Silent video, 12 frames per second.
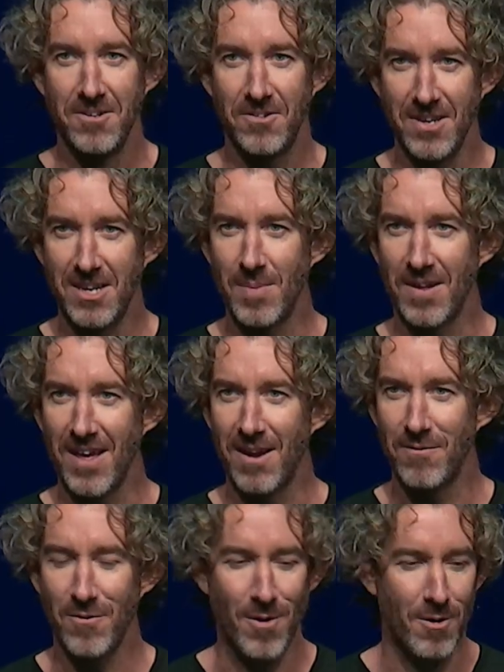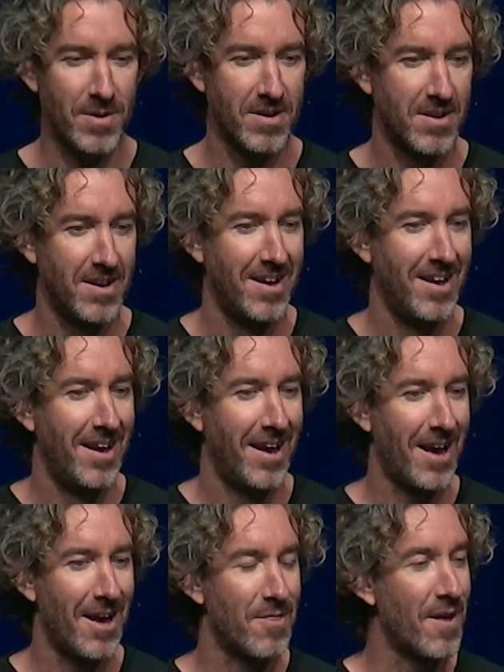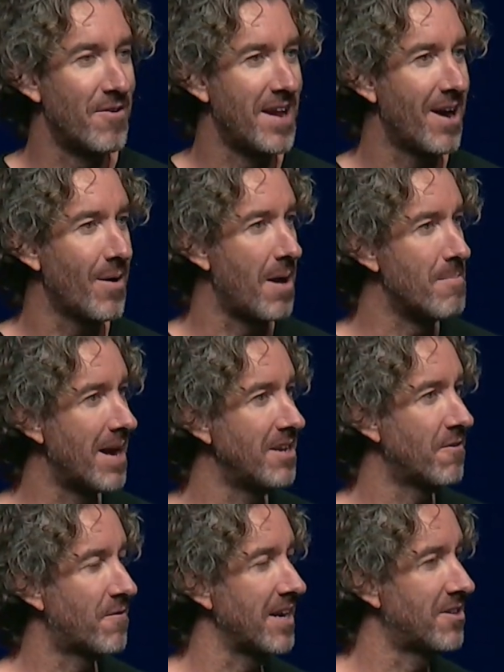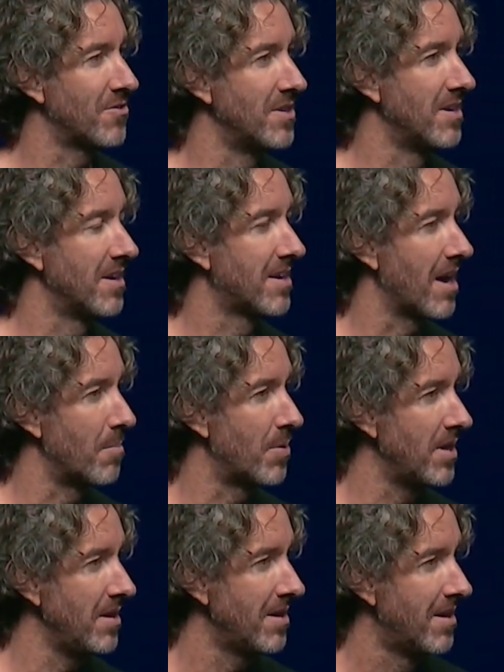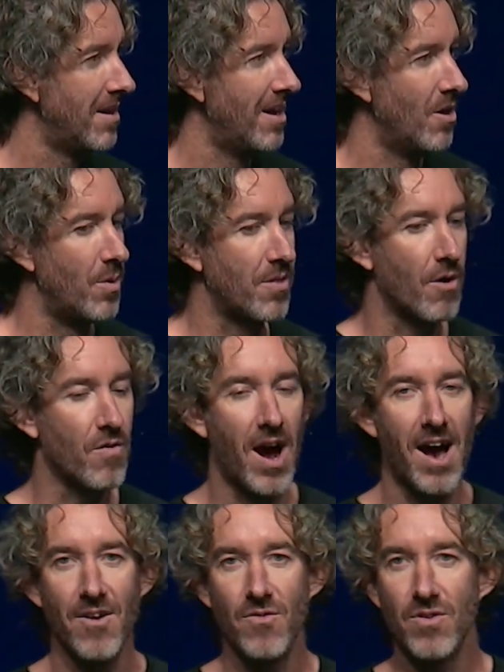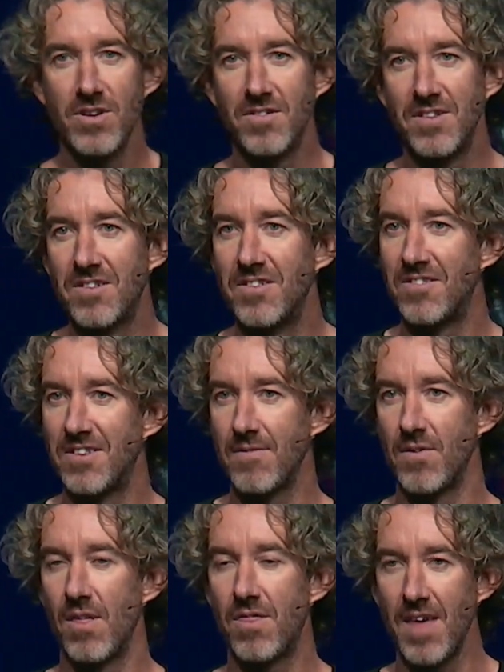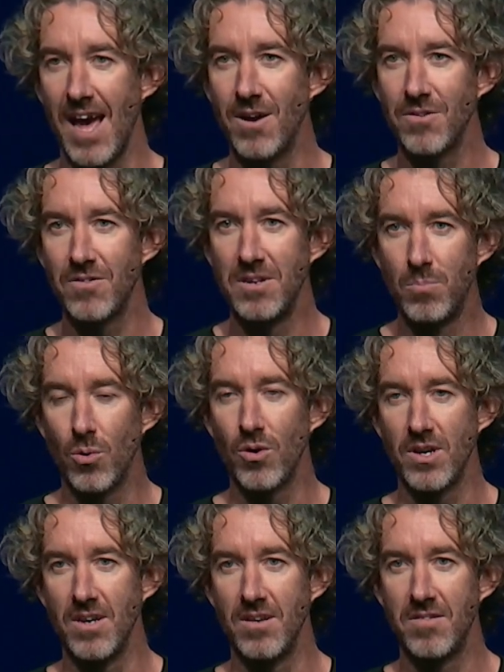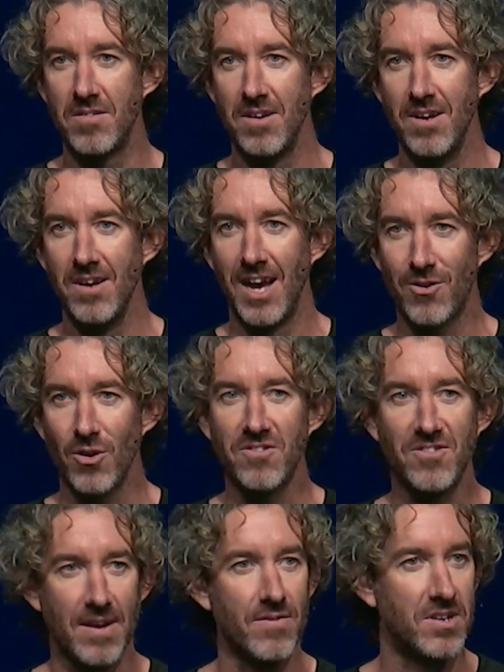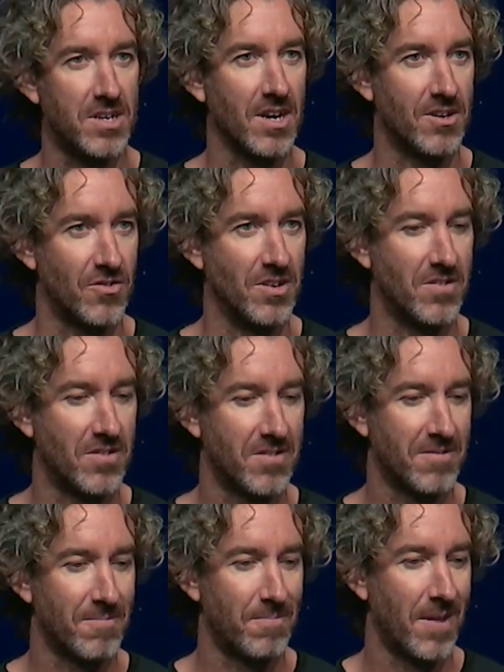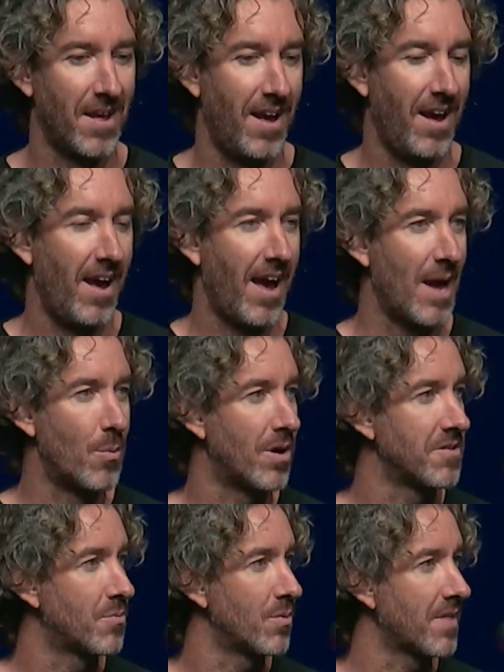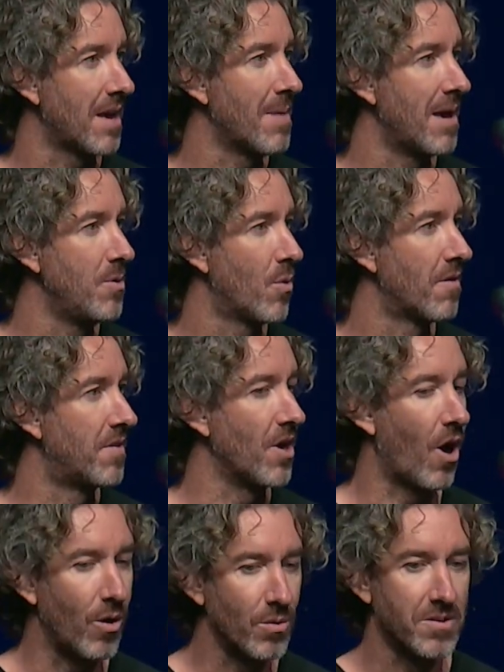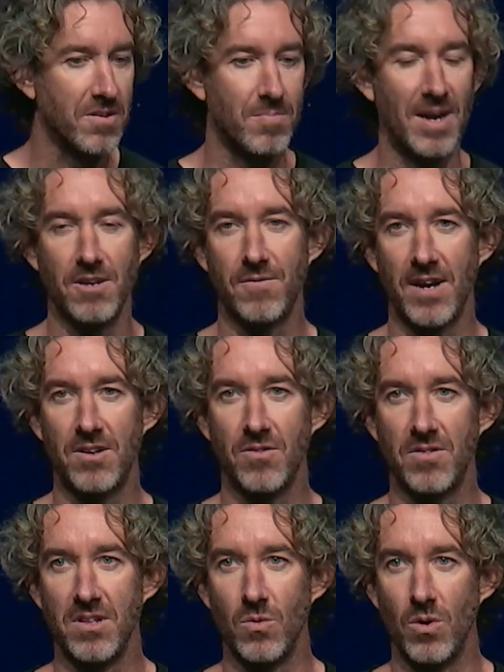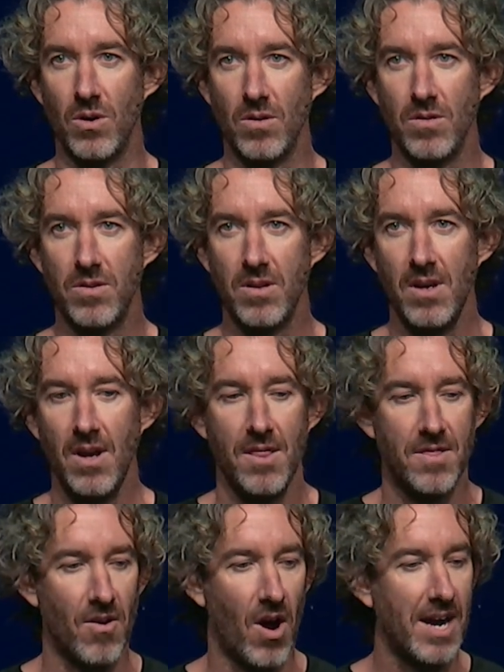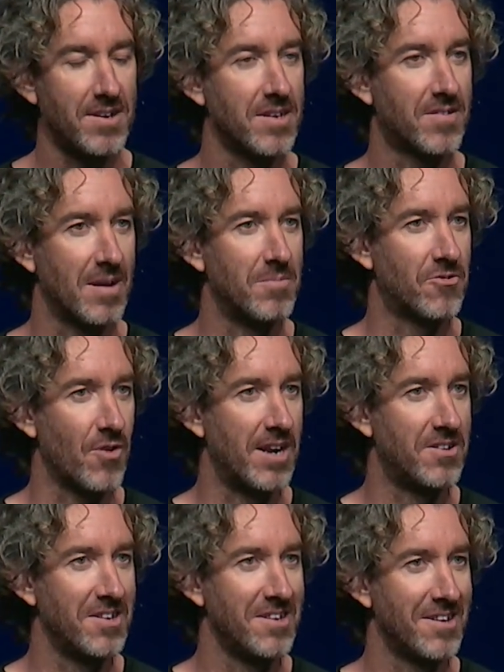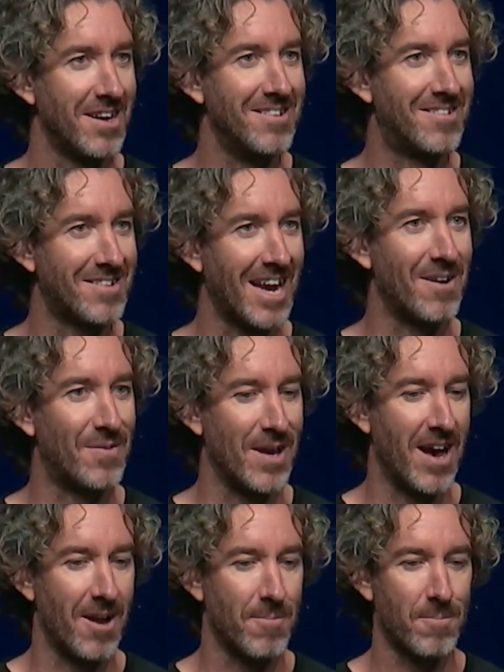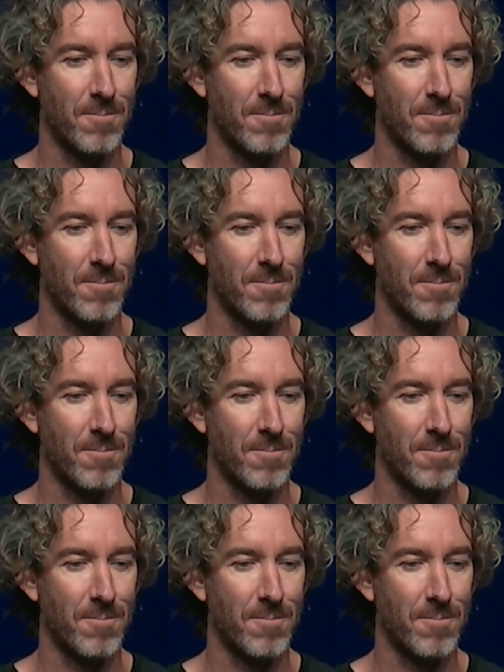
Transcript: Let's think about that for a moment. Uh, they're now a manufacturing company with over 167,000 employees across 70 countries. And whilst they may be one of the oldest manufacturers in the world, their ITSM strategy is state of the art.